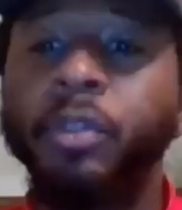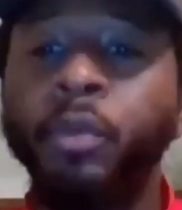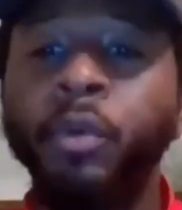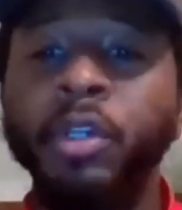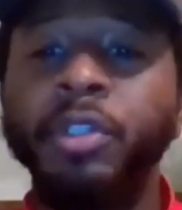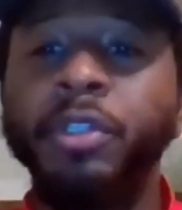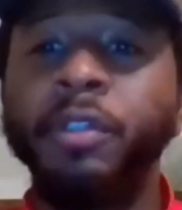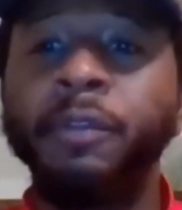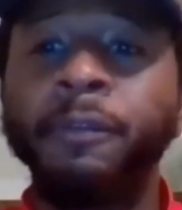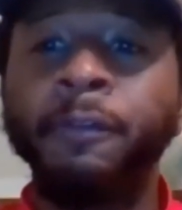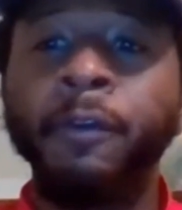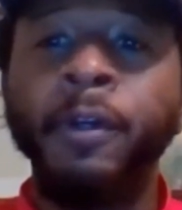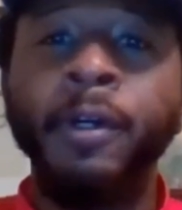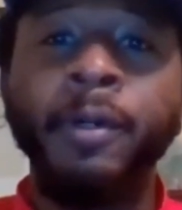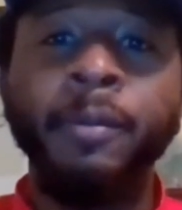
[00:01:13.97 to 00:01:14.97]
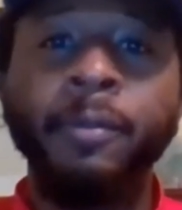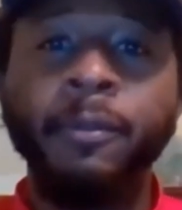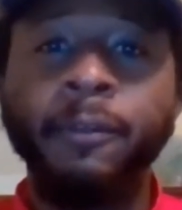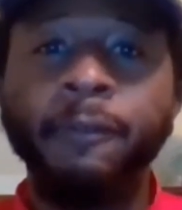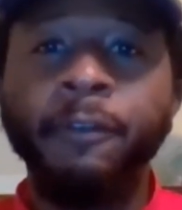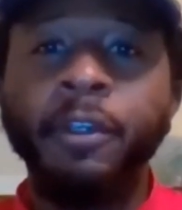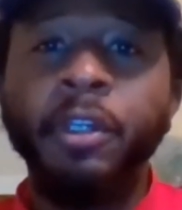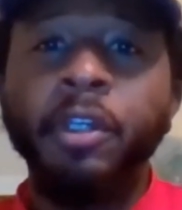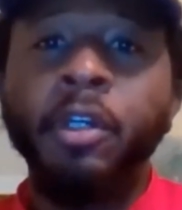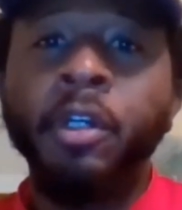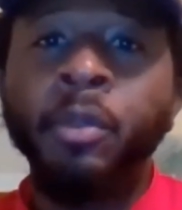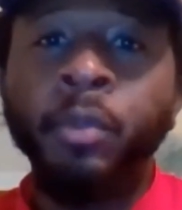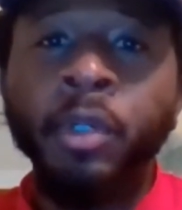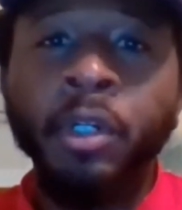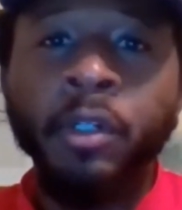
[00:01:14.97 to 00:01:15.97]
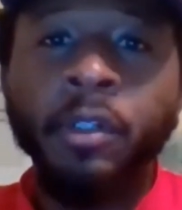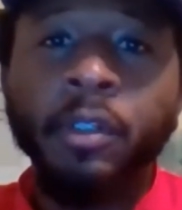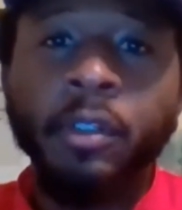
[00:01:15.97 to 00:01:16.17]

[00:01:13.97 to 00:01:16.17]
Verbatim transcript: question from Vinny Goodwill.